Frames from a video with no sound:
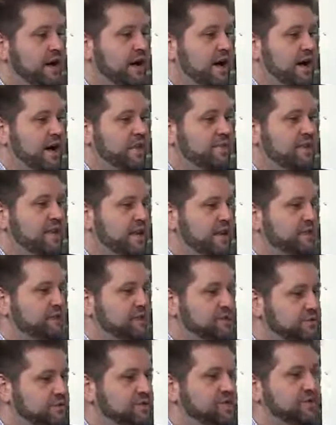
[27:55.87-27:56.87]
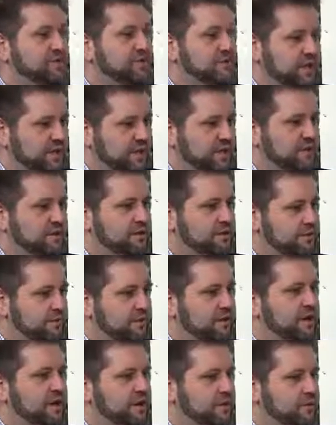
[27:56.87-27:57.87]
um, and it's usually
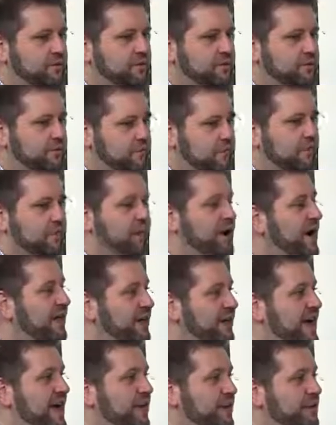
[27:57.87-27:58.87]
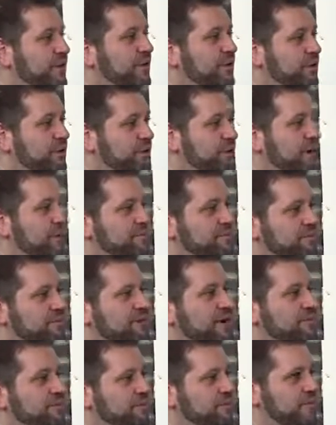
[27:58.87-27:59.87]
you know around that corner right right